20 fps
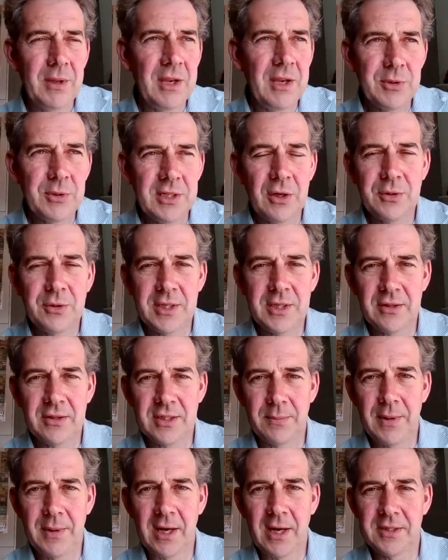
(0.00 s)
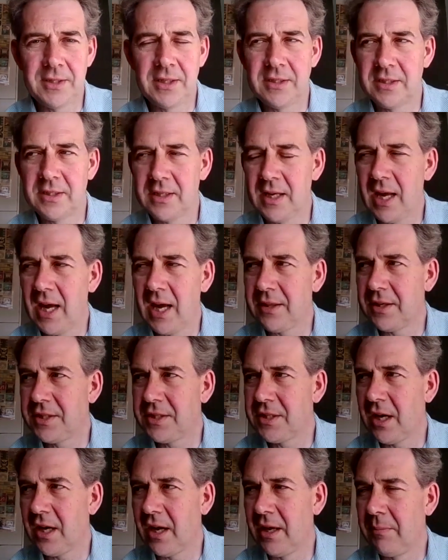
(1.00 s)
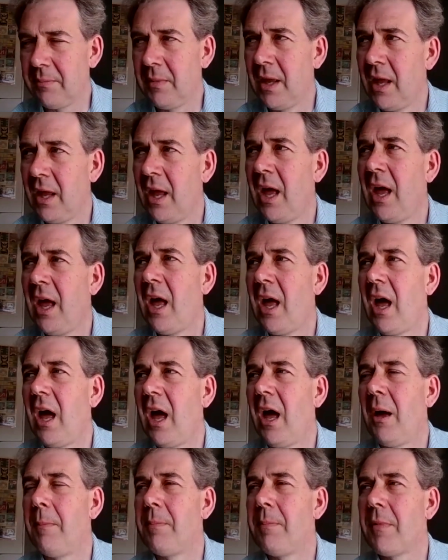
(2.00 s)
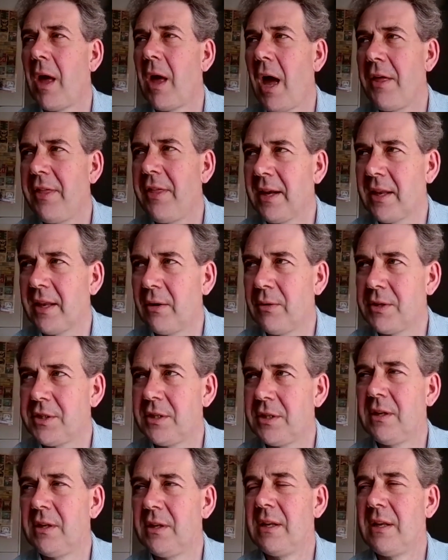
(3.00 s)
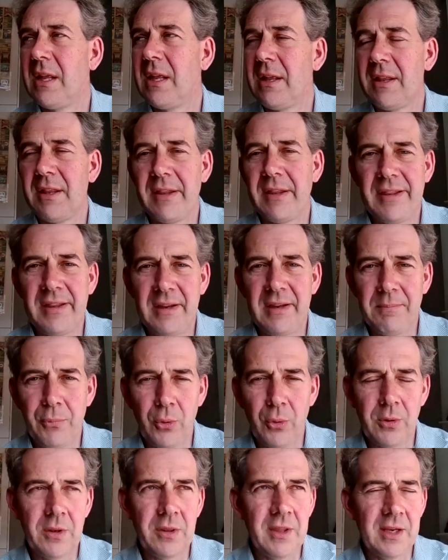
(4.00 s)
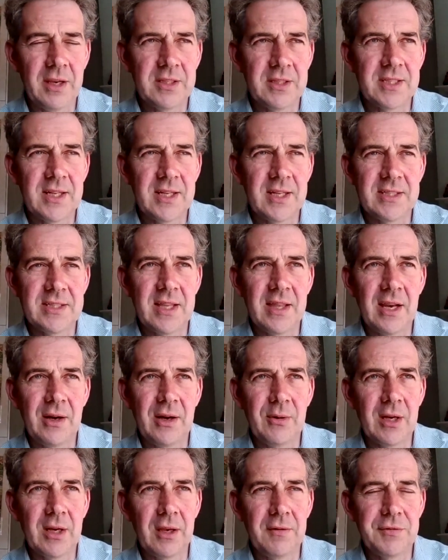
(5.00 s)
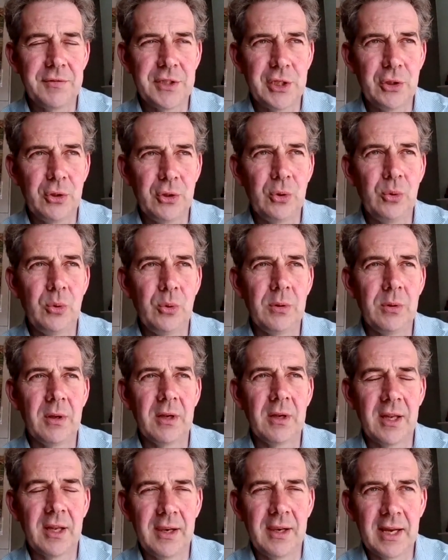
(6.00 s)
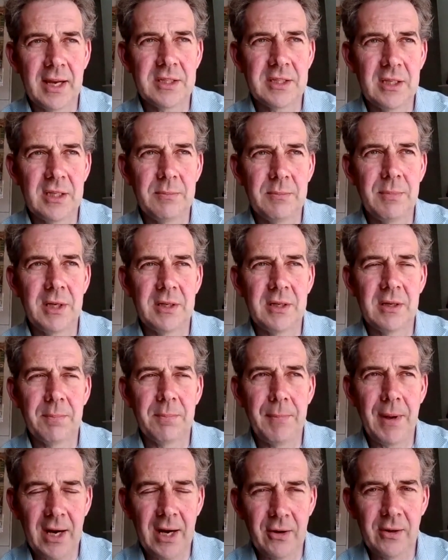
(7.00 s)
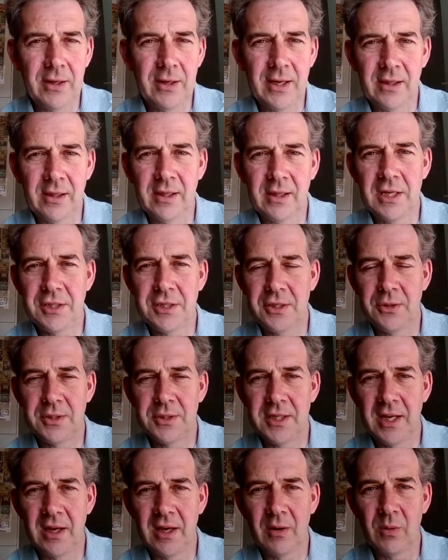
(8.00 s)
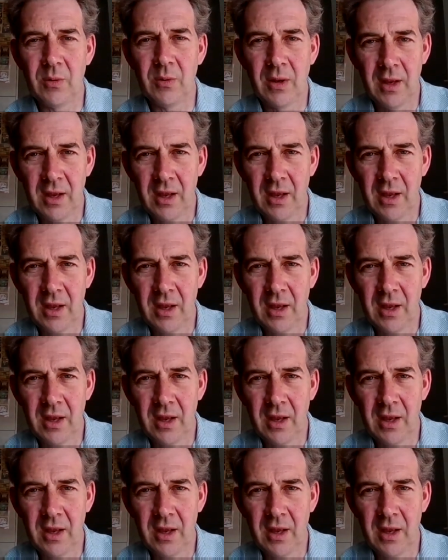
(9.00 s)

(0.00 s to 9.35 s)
But there was no doubt about it at the time. Um, I think there are, the important thing to say is that there are kind of two connected but parallel issues here.